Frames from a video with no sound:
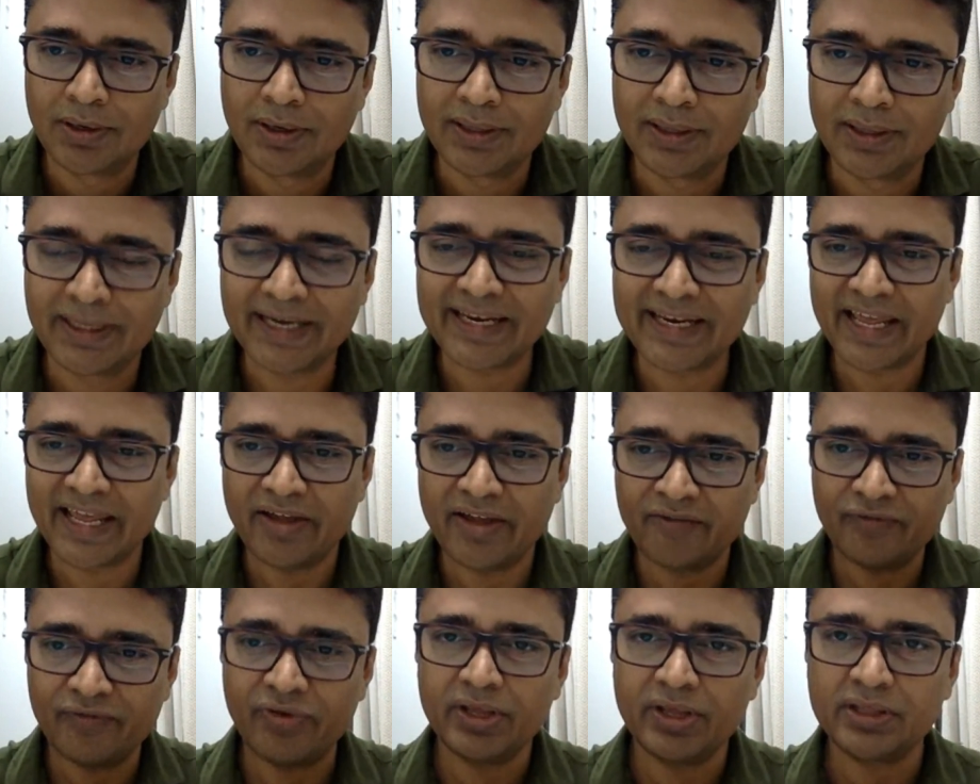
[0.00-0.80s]
that
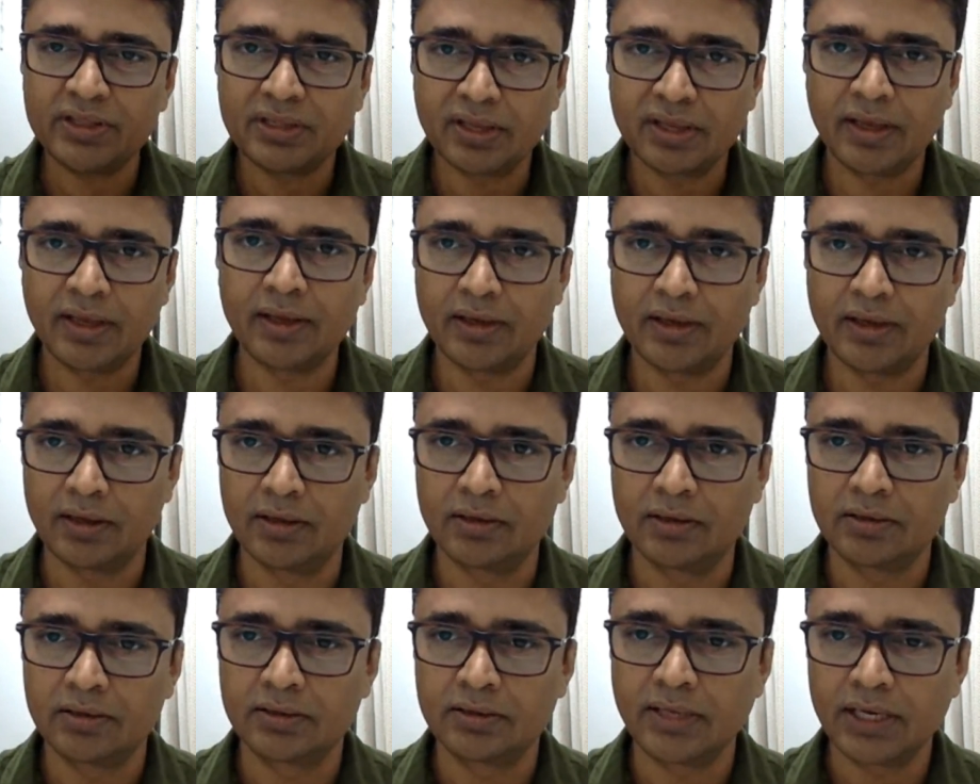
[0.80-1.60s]
everything
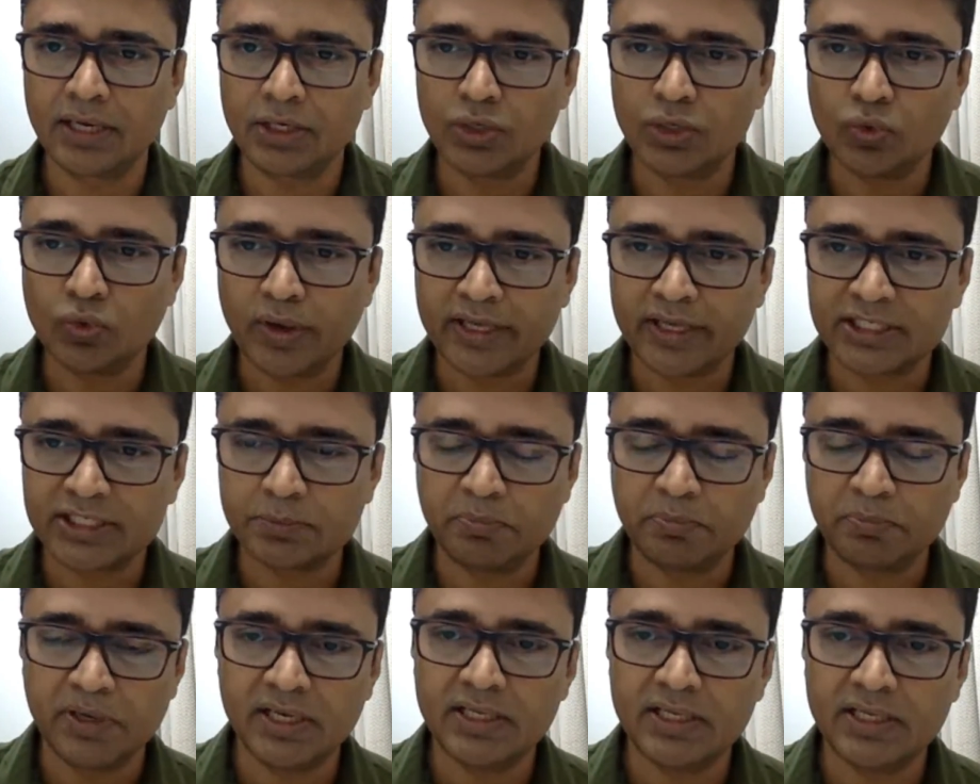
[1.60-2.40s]
that you
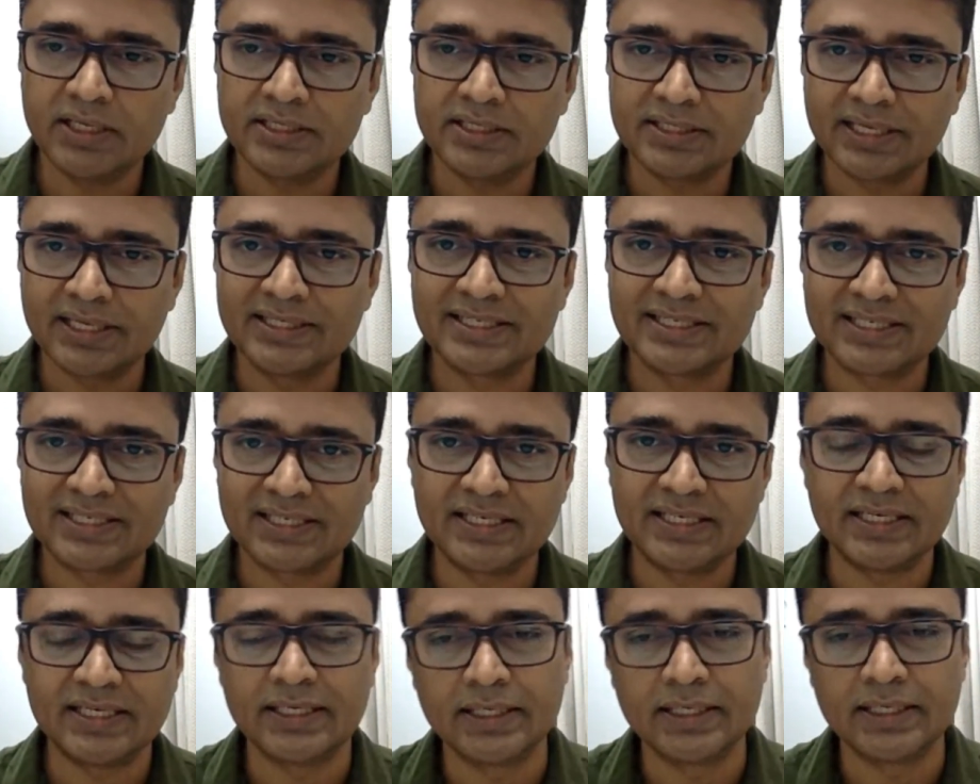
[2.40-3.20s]
experience and
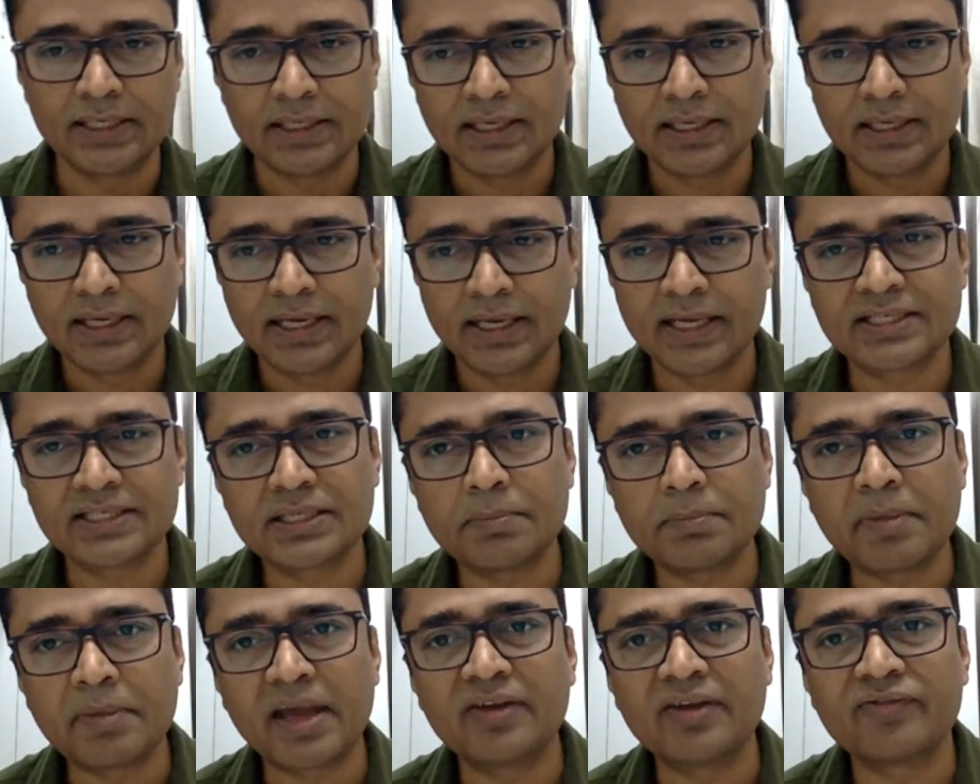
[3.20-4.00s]
see is
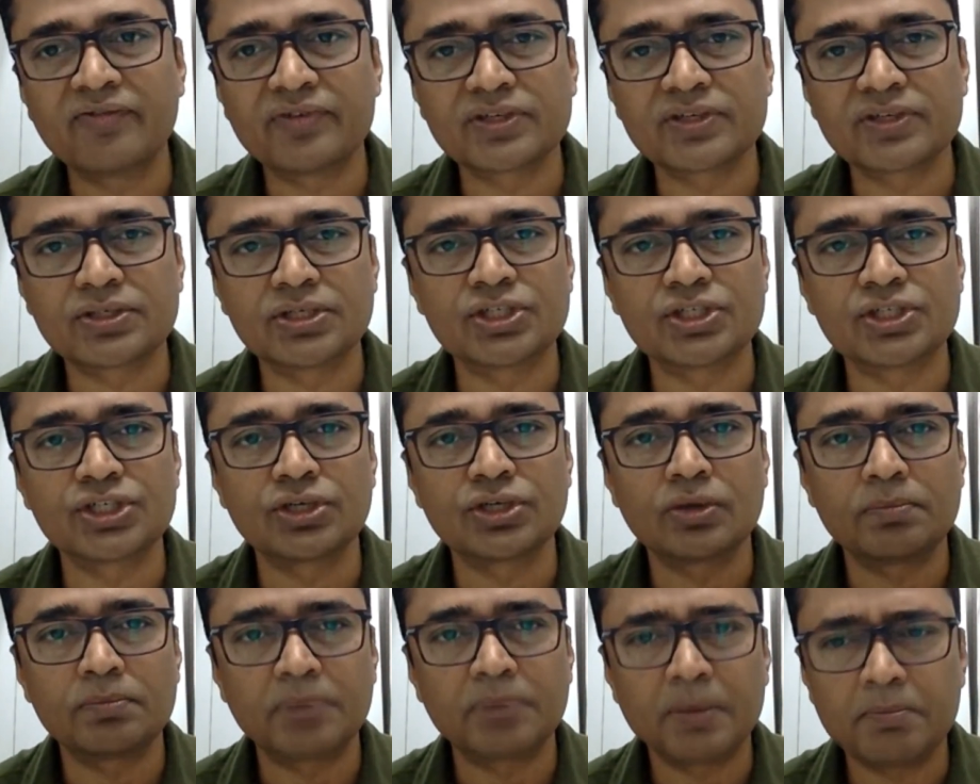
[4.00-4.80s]
a
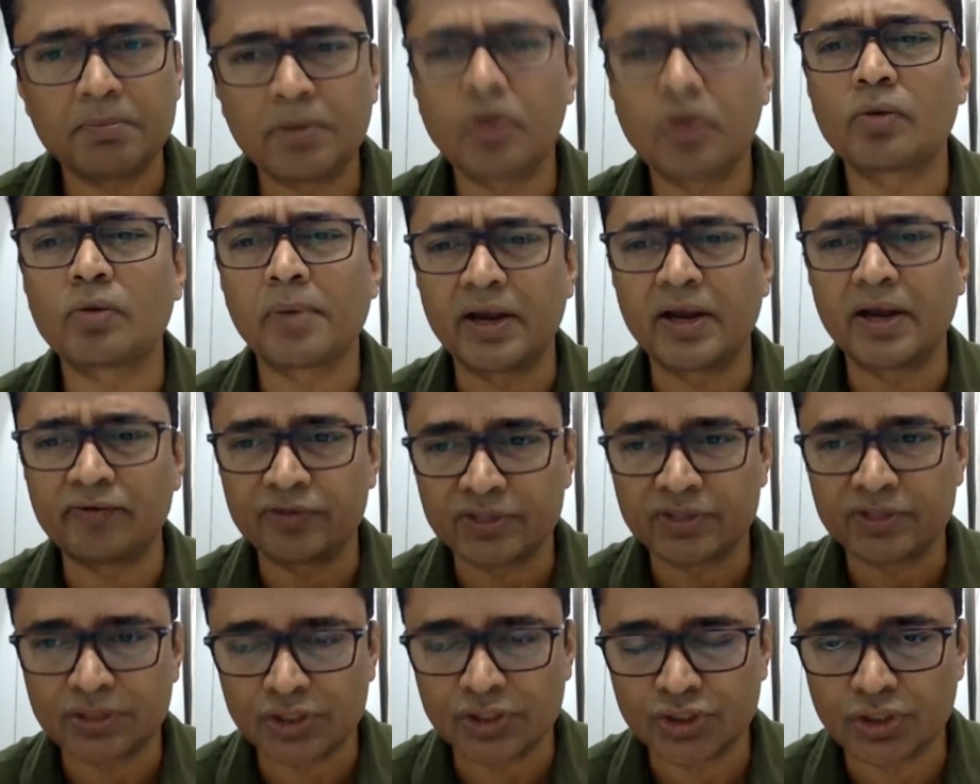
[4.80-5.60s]
manifestation of Brahman, or
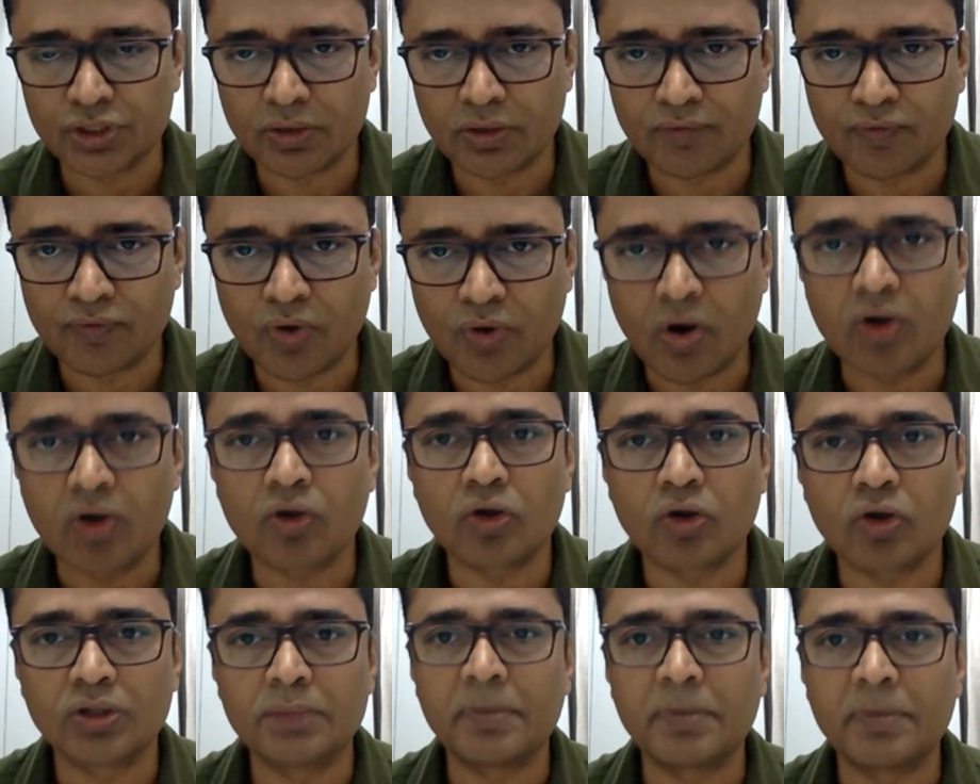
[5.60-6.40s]
manifestation of God,
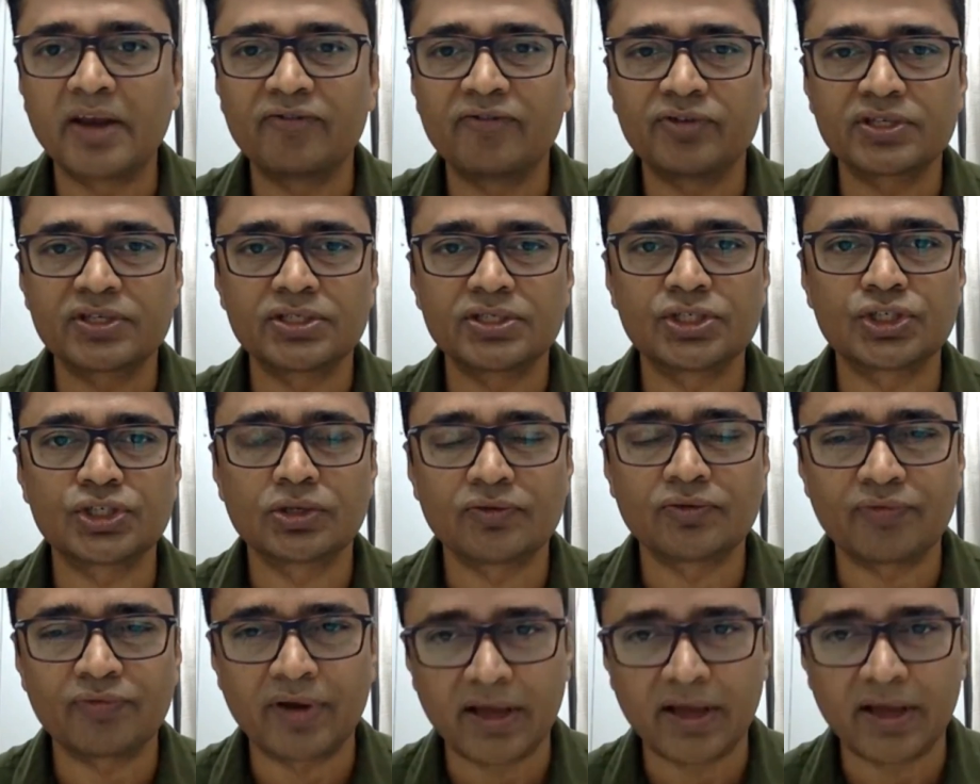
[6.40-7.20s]
or the manifestation
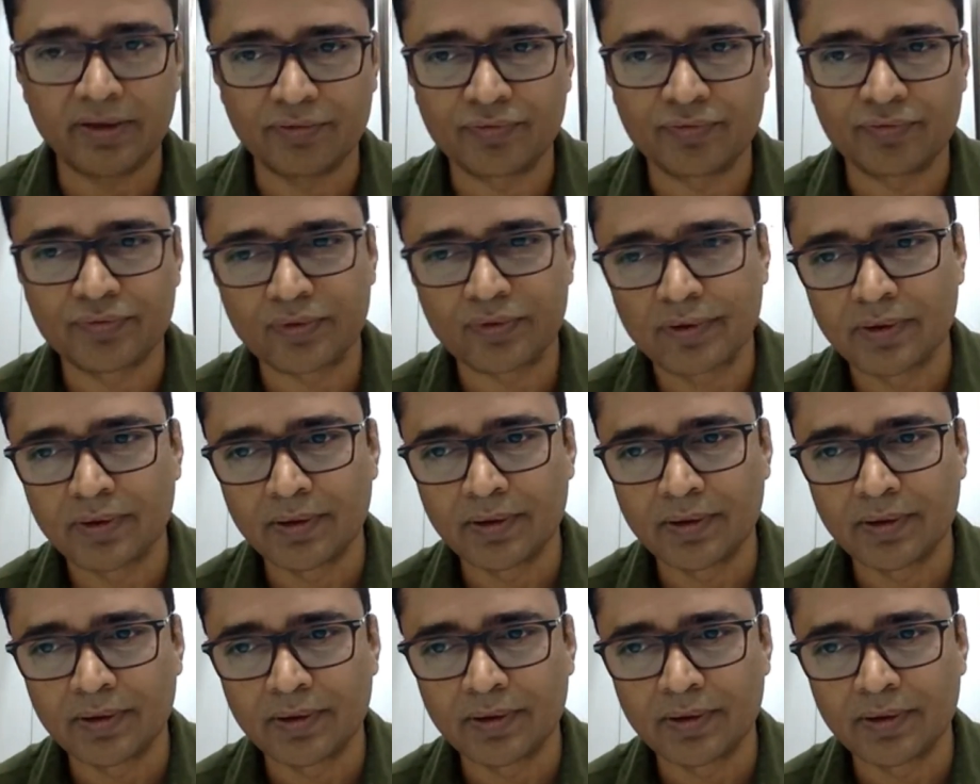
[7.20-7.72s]
of life.